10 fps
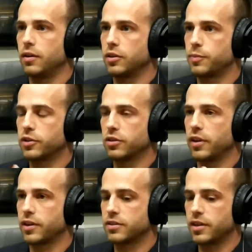especially
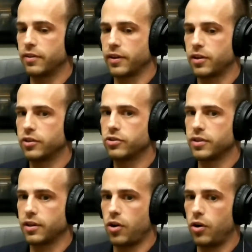like I said in like countries
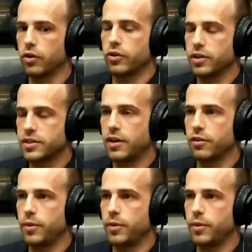like all across South